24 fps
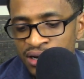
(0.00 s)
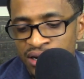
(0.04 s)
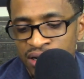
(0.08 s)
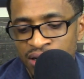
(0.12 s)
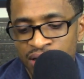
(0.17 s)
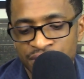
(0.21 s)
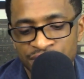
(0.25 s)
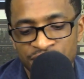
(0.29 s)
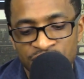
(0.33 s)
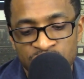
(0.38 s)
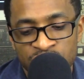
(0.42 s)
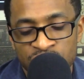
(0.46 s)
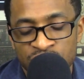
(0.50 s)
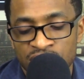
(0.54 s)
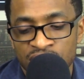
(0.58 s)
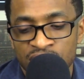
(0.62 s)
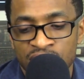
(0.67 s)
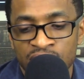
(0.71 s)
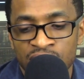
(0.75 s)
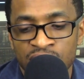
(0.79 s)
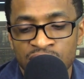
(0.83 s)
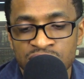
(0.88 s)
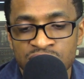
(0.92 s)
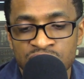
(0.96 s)
If you want to
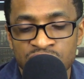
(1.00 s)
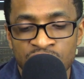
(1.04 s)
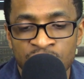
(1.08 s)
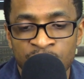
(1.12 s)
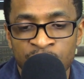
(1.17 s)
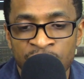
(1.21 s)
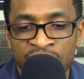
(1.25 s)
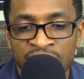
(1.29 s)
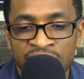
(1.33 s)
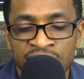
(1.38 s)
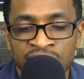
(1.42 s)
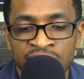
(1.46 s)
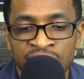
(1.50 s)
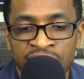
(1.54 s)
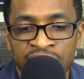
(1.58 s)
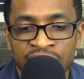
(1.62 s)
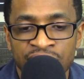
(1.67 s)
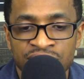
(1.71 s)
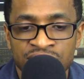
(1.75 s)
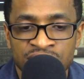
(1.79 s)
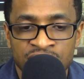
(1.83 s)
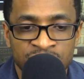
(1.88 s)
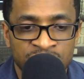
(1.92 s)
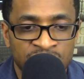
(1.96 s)
go to a matinee
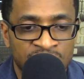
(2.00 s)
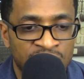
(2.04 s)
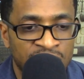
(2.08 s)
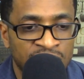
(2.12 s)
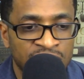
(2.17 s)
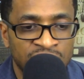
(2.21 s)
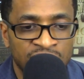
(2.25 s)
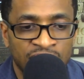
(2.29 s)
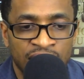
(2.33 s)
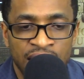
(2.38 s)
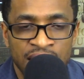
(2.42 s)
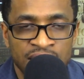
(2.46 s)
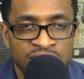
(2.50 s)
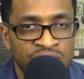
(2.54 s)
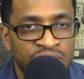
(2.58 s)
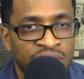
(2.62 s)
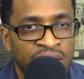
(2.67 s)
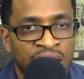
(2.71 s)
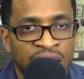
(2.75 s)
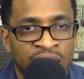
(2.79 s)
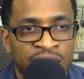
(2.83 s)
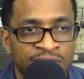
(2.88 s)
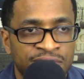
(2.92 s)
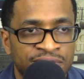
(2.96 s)
or something like that, you know,
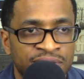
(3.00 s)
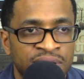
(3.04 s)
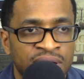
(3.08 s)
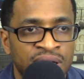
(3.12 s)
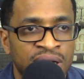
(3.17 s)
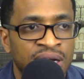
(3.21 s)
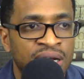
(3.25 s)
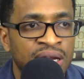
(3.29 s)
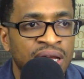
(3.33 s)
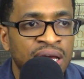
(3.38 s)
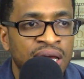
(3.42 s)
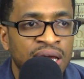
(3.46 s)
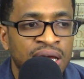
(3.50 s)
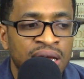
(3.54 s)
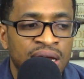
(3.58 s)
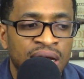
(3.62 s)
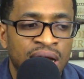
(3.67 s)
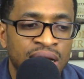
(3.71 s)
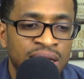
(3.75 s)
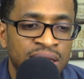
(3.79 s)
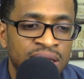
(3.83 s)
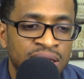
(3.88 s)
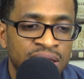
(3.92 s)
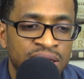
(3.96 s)
have fun.
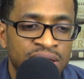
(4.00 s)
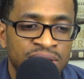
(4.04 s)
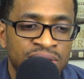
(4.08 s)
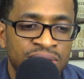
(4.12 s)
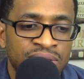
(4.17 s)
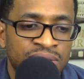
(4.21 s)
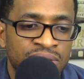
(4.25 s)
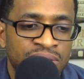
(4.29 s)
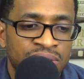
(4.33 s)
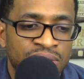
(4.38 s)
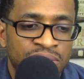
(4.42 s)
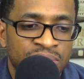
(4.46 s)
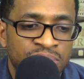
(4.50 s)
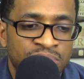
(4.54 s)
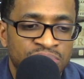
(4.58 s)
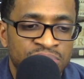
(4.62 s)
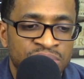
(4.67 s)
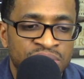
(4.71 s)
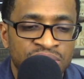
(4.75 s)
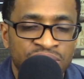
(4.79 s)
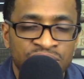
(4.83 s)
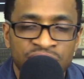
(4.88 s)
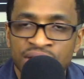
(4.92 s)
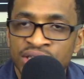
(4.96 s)
I think you'll, you
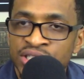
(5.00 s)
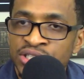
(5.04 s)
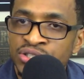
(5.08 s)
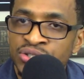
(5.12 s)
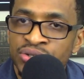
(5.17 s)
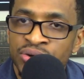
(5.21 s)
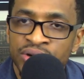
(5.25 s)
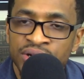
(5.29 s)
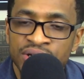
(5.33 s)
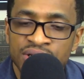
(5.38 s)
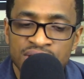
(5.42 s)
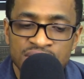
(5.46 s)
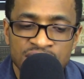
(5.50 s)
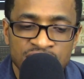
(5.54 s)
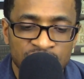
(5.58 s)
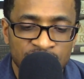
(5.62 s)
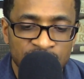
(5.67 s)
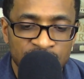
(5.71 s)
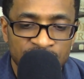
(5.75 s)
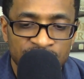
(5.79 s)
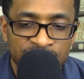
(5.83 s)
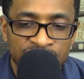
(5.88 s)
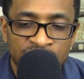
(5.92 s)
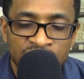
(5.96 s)
know, enjoy
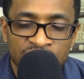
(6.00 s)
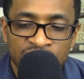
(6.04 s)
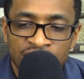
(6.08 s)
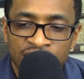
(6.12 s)
yourself.